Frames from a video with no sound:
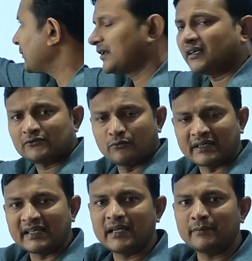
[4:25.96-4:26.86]
of August,
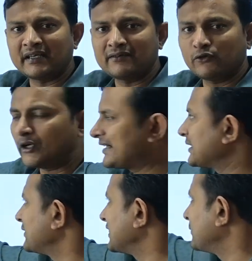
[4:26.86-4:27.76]
very heavy rainfall
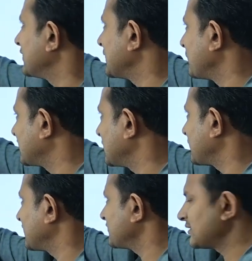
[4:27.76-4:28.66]
activity will Himachal
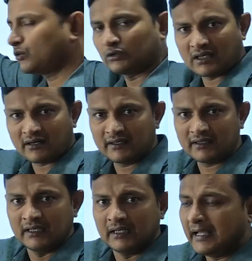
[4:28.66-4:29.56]
Pradesh and Uttarakhand,
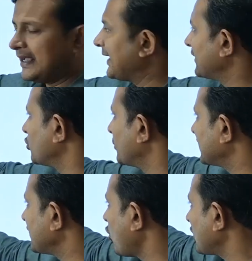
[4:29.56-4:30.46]
and over
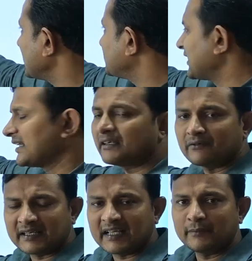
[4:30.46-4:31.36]
the northeast India,
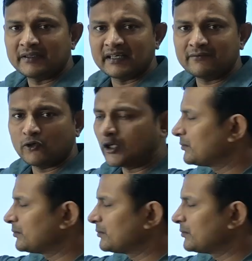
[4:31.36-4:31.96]
very heavy rainfall